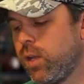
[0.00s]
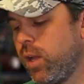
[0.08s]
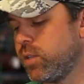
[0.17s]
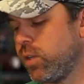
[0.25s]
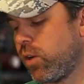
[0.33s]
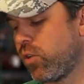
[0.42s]

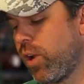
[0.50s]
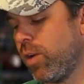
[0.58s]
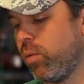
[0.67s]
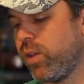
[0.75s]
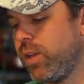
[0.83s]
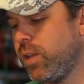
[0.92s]
It's
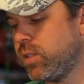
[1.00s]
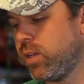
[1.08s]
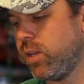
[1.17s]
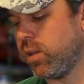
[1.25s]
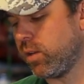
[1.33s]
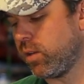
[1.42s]
incredibly
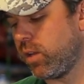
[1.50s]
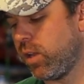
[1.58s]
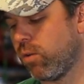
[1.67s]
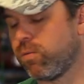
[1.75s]
easy, you know,